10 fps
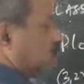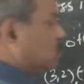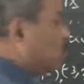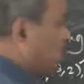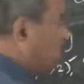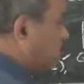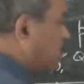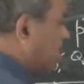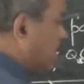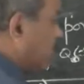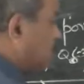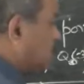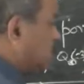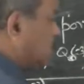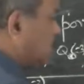so we can
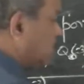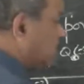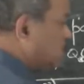represent it by